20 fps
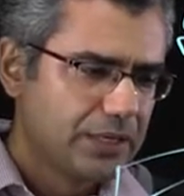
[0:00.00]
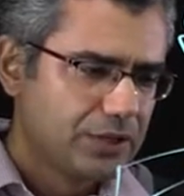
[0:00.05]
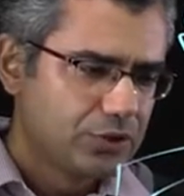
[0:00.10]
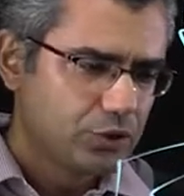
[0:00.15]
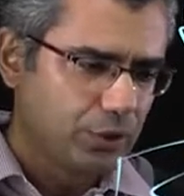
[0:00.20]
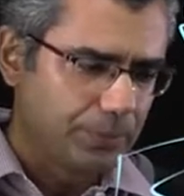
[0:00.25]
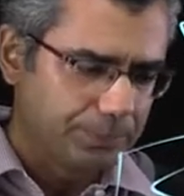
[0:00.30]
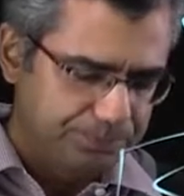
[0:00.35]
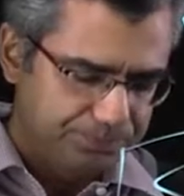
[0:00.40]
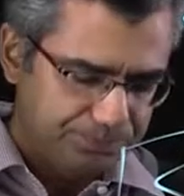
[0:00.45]

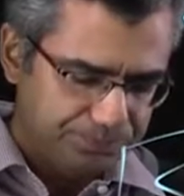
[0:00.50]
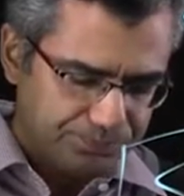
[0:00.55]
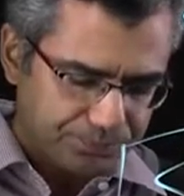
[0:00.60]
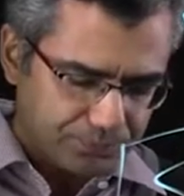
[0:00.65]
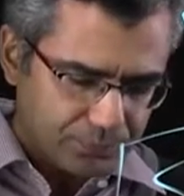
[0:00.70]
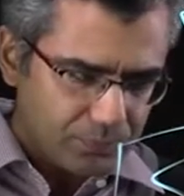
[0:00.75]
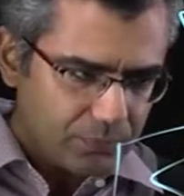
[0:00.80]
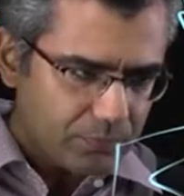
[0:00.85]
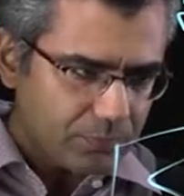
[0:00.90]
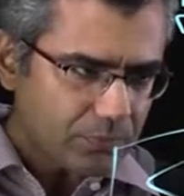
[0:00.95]
So
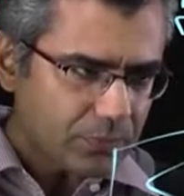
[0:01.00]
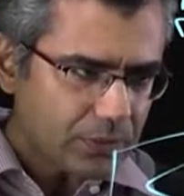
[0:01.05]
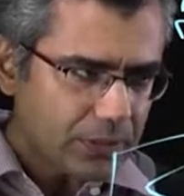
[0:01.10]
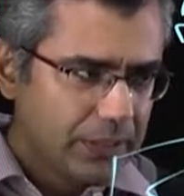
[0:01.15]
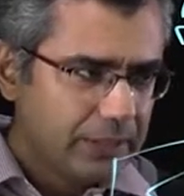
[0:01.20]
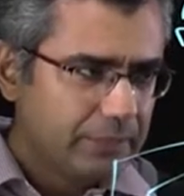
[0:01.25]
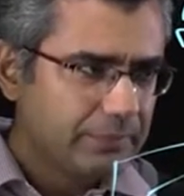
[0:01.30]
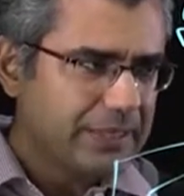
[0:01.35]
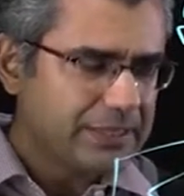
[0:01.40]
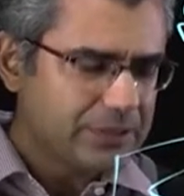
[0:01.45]

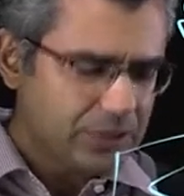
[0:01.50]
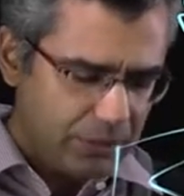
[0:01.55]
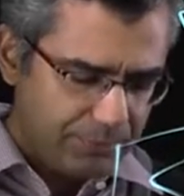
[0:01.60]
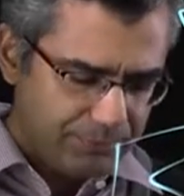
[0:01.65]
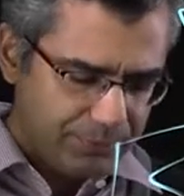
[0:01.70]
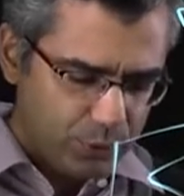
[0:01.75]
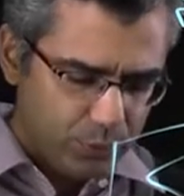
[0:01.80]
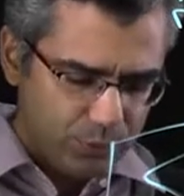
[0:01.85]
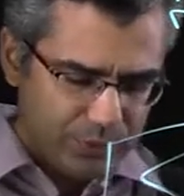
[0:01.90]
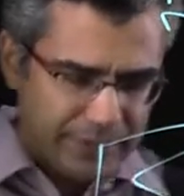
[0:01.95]
let's
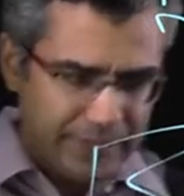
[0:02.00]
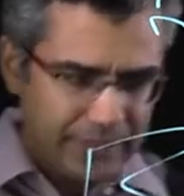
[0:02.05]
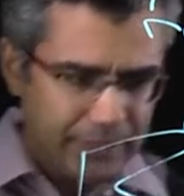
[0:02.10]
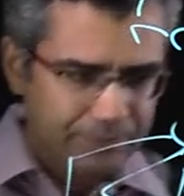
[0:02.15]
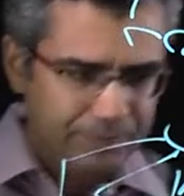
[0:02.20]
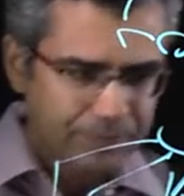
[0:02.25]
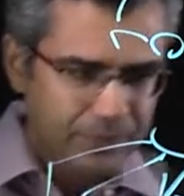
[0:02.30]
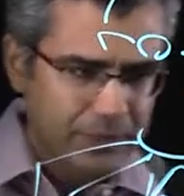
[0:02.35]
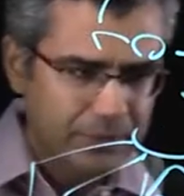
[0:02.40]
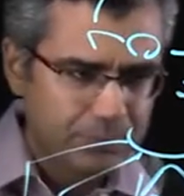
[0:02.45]
compute
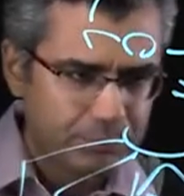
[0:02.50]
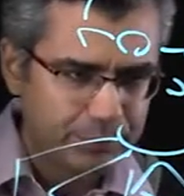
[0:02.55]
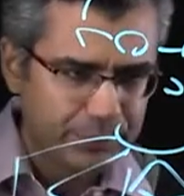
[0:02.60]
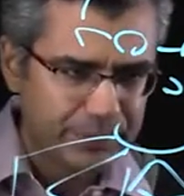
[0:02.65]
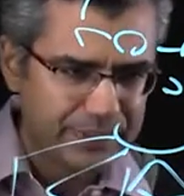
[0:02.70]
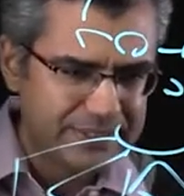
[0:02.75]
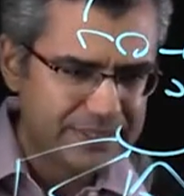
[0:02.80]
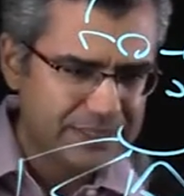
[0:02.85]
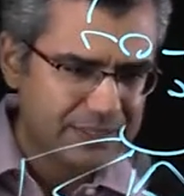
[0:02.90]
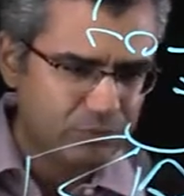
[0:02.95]
the
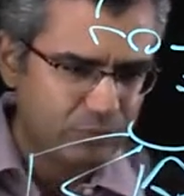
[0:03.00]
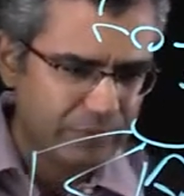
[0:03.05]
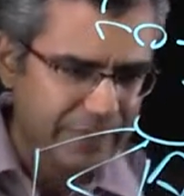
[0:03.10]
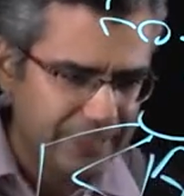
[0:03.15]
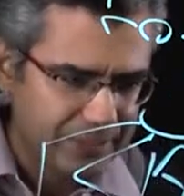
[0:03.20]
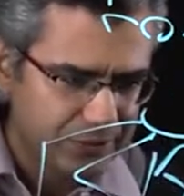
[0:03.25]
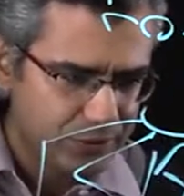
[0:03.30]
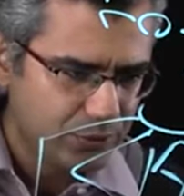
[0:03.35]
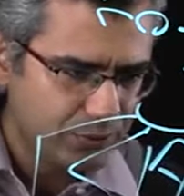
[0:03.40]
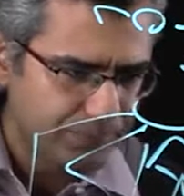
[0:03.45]
present
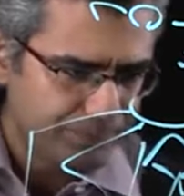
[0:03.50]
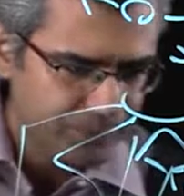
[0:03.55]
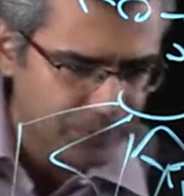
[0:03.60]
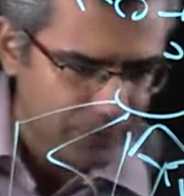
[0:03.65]
value